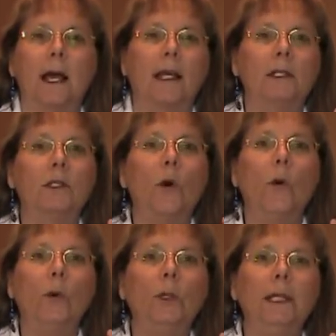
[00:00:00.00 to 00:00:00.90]
I
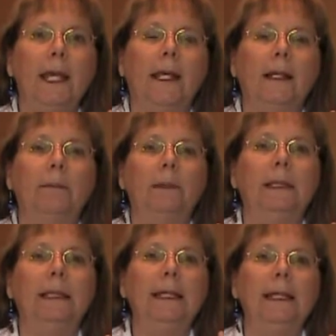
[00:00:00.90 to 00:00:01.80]
totally and
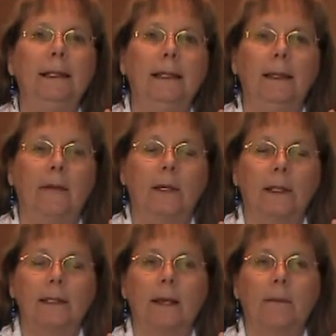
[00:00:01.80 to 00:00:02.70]
completely love and
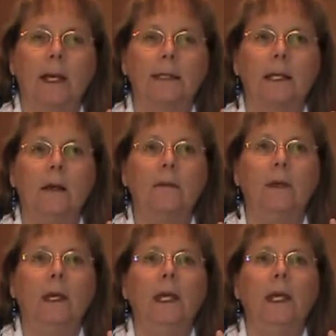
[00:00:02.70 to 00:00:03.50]
accept myself.